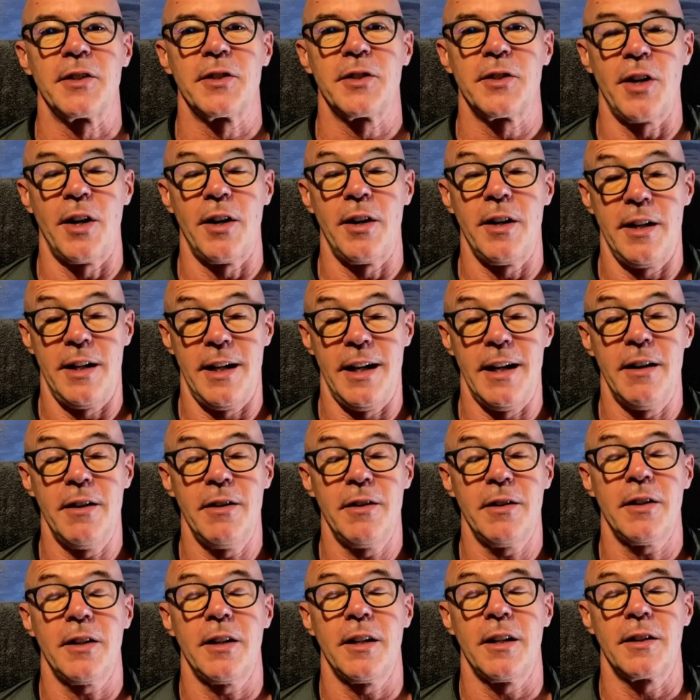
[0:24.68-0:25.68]
I started
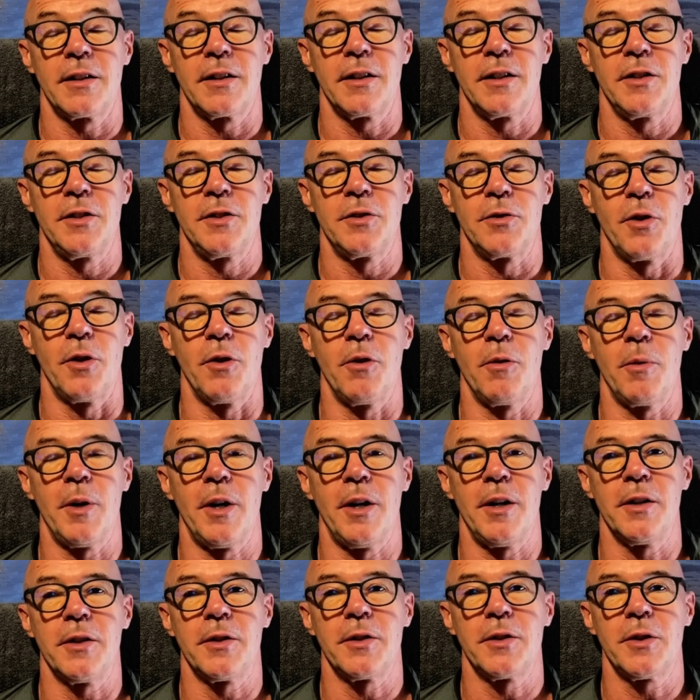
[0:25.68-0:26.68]
out at the
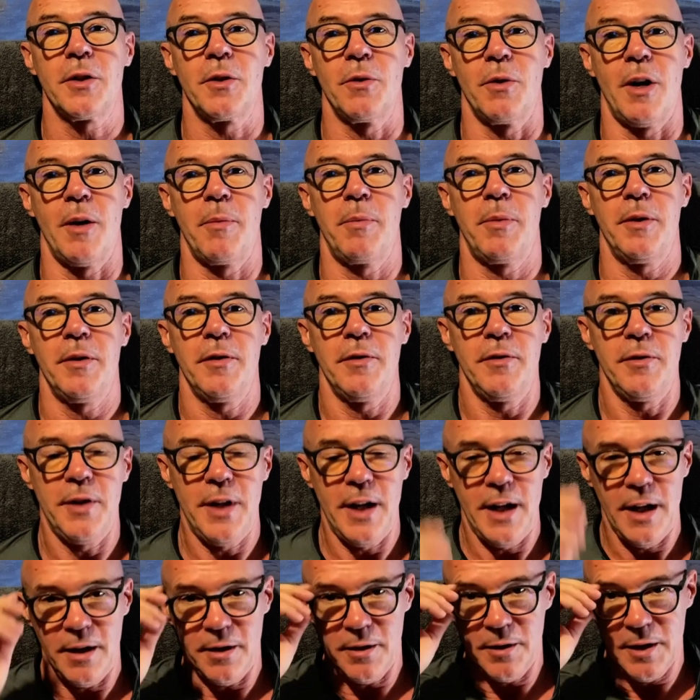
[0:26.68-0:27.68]
Jerome Artists
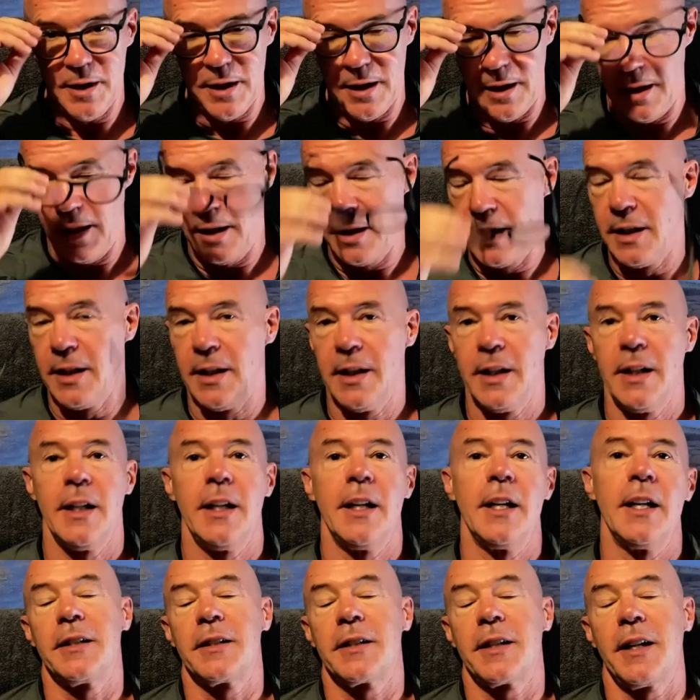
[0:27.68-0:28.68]
Cooperative Gallery.
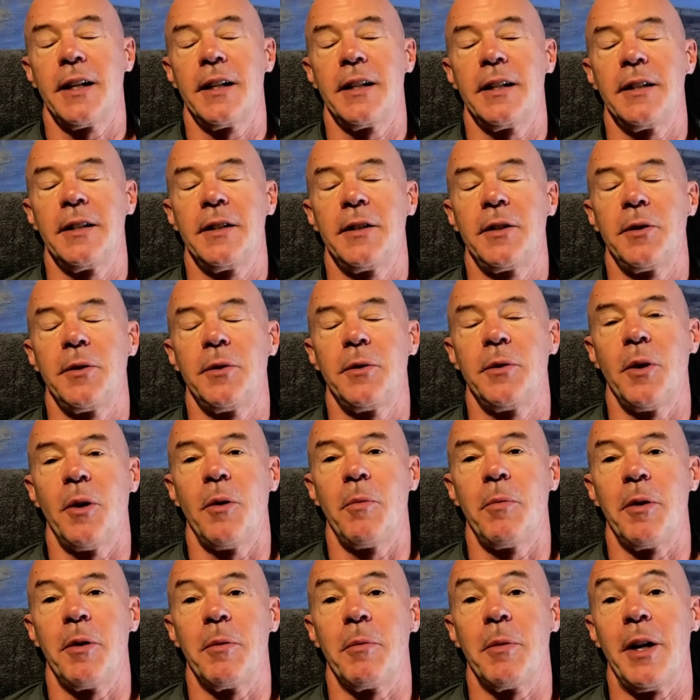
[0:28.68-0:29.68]
I decided to
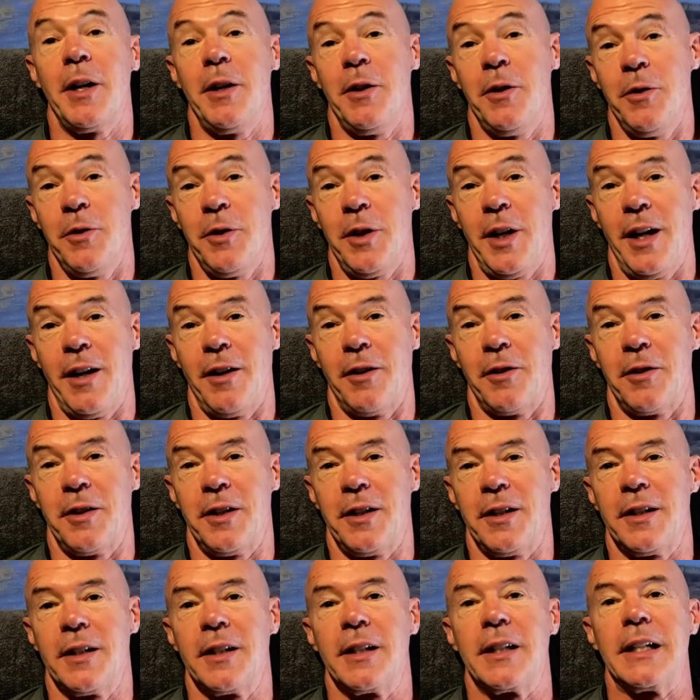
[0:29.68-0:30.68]
open my own
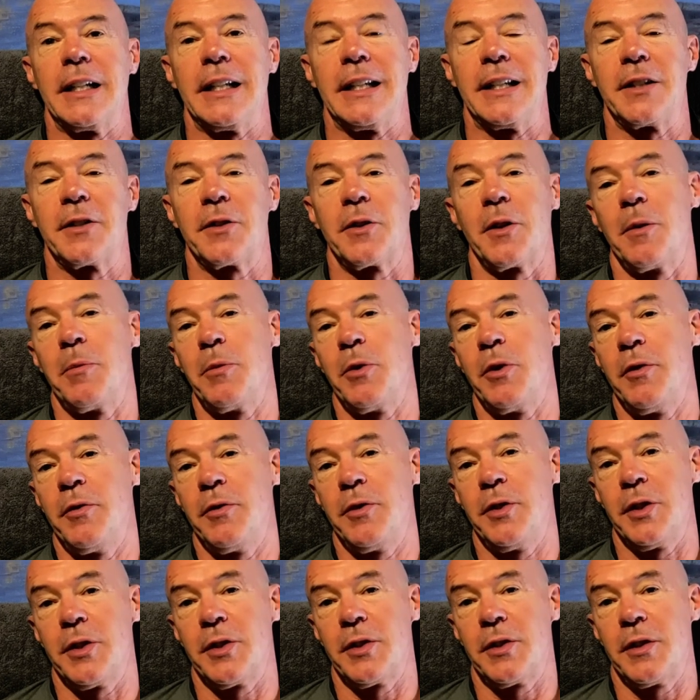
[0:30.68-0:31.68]
gallery. And so I
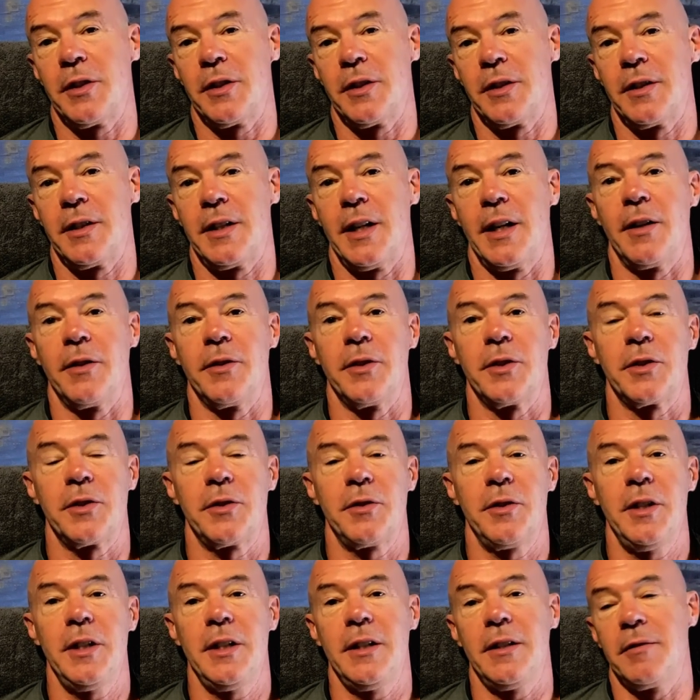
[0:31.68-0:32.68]
moved just down the
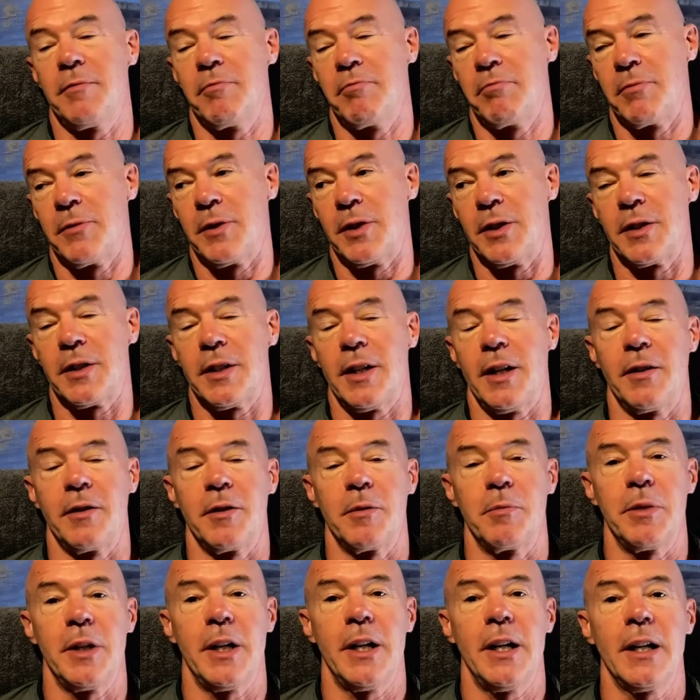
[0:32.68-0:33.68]
street, just
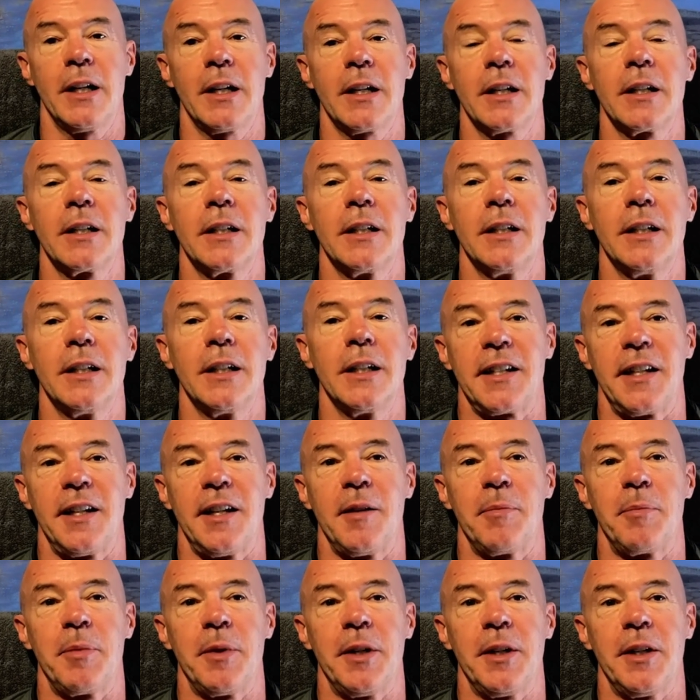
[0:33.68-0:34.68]
down the block. I
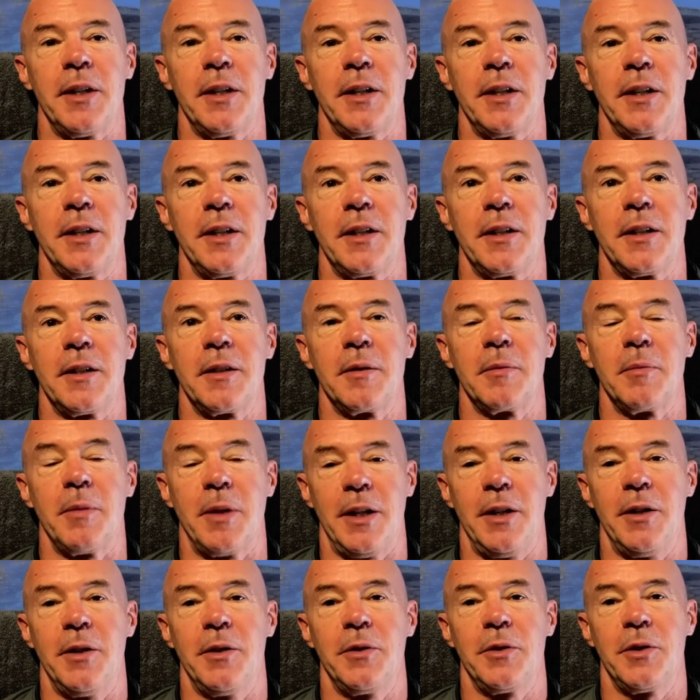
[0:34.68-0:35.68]
set up
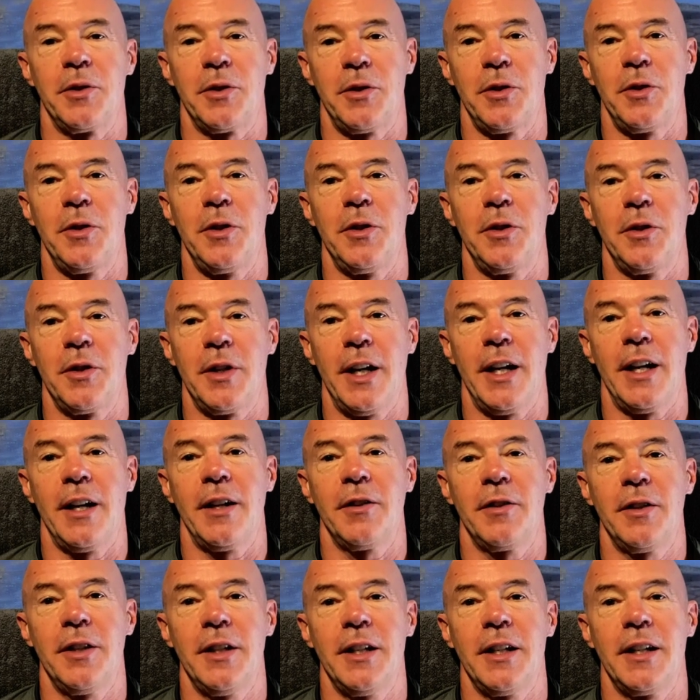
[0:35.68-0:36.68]
my own studio
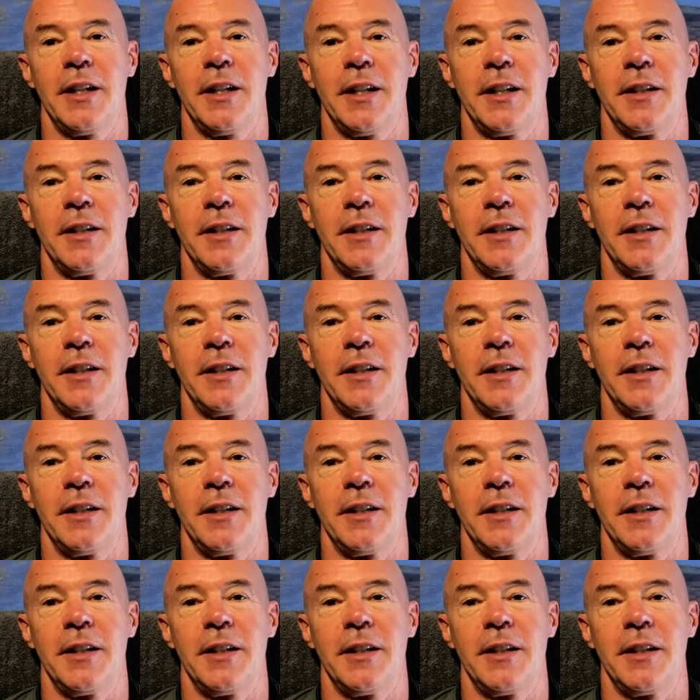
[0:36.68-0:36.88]
gallery.